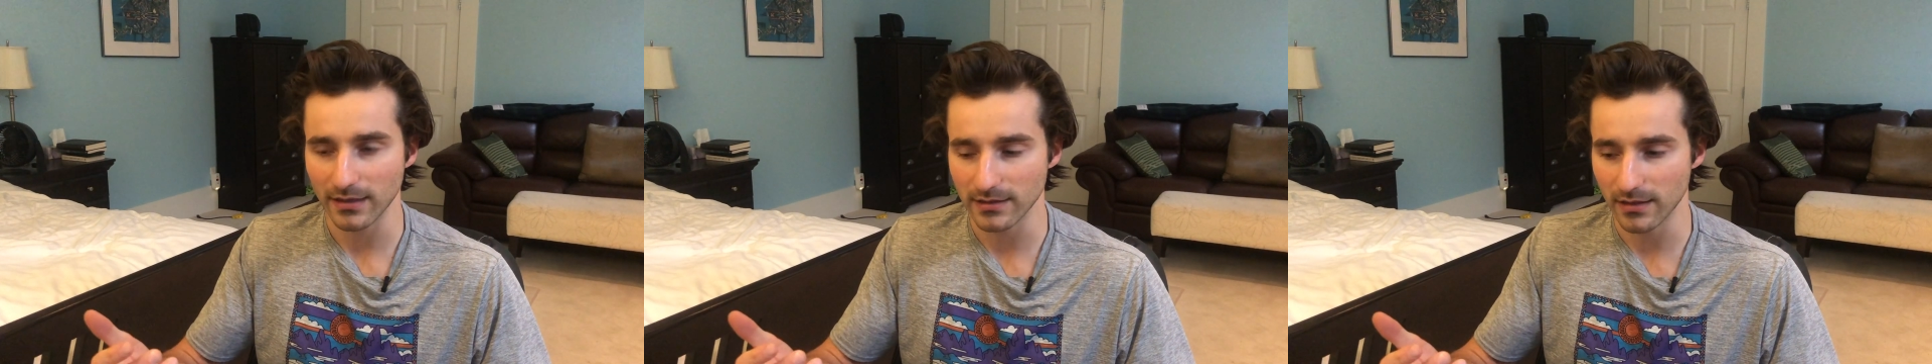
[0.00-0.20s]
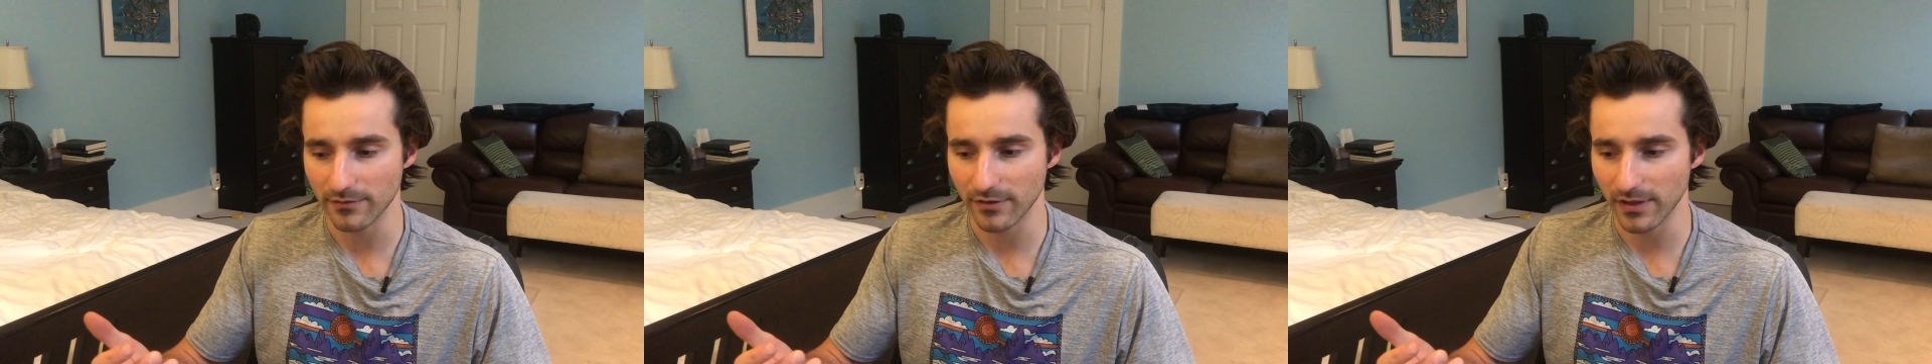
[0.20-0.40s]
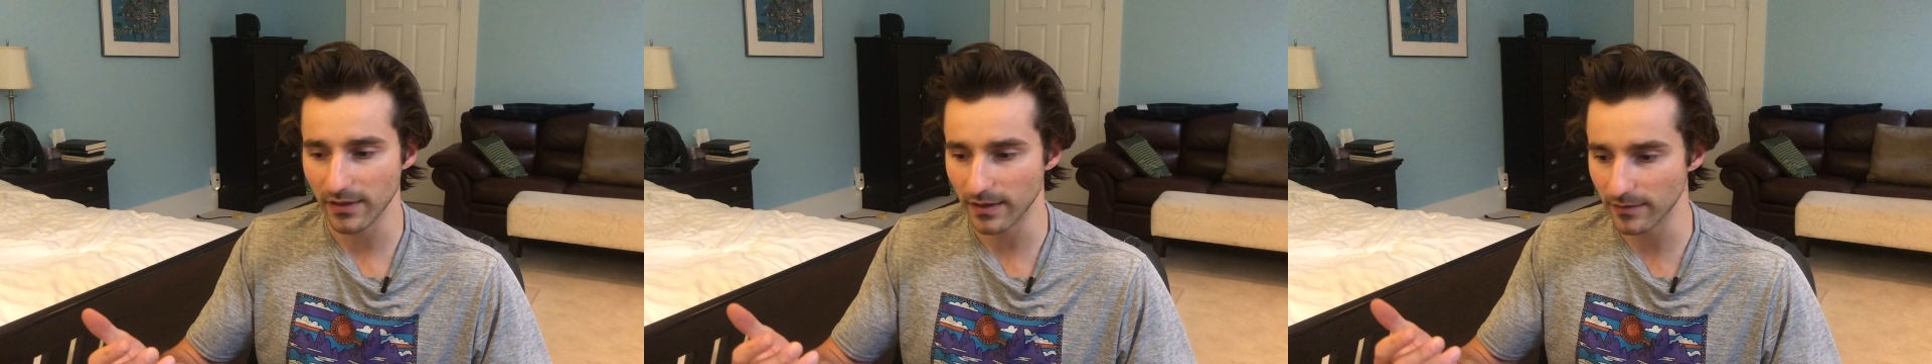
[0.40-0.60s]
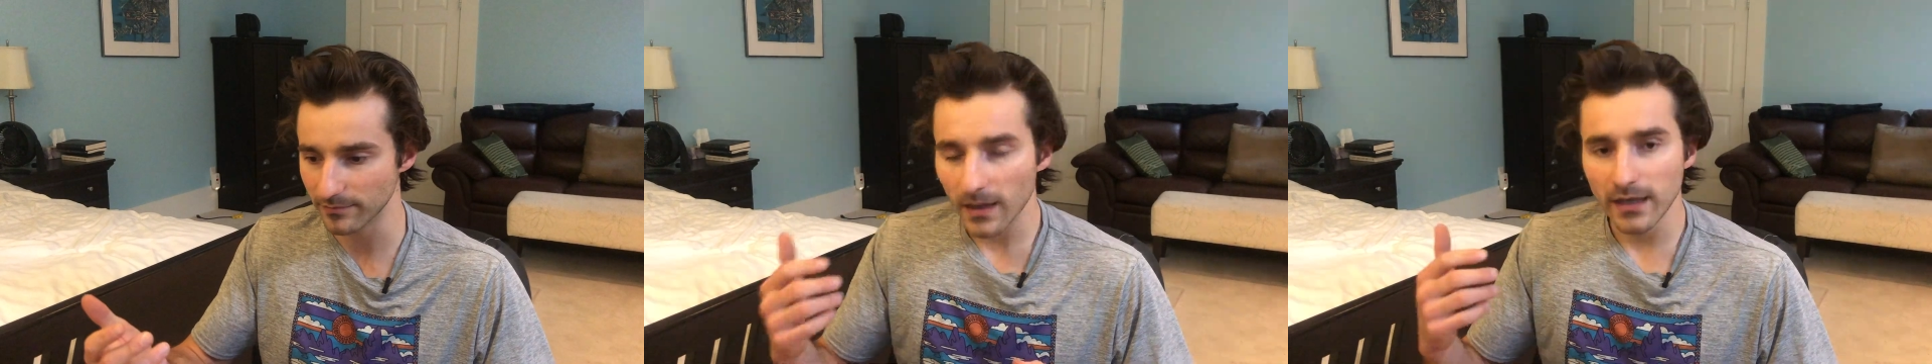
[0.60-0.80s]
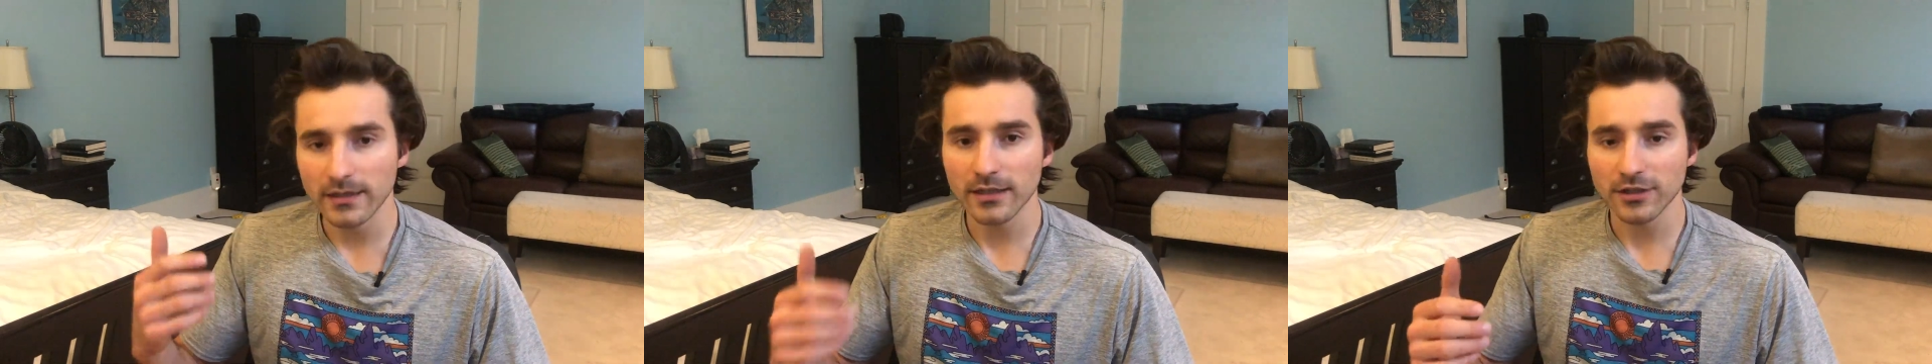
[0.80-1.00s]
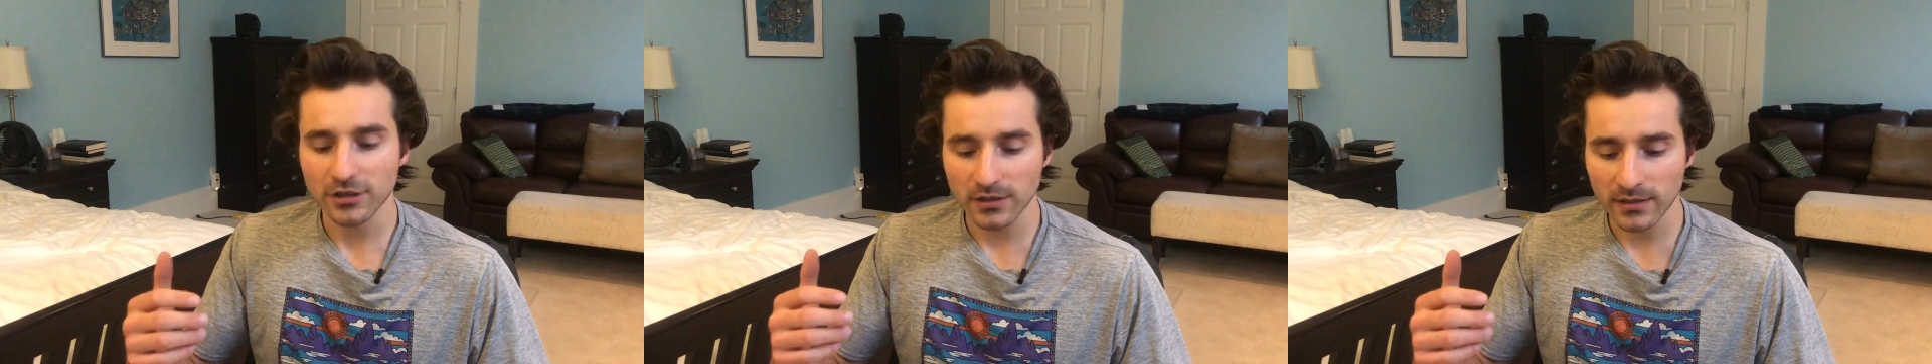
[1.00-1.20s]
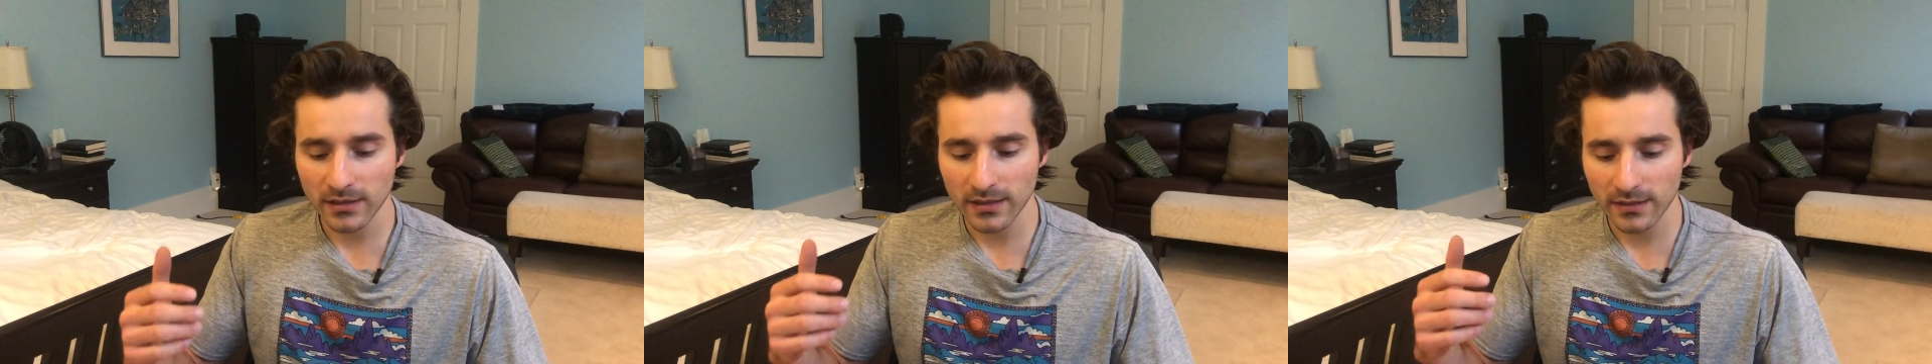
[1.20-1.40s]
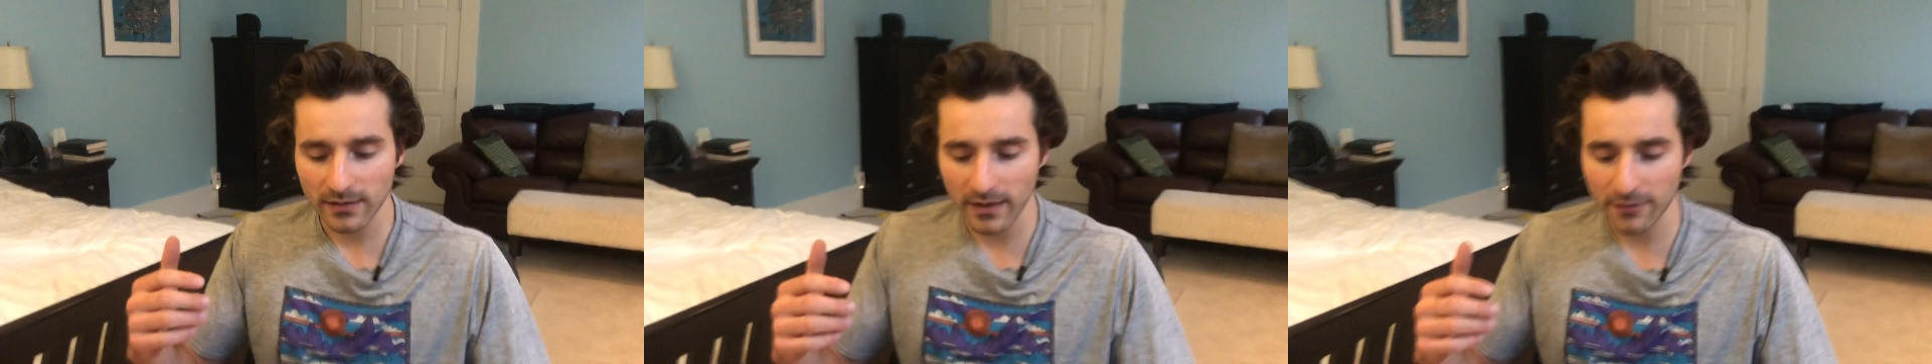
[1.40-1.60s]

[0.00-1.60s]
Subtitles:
and everything. Additionally, they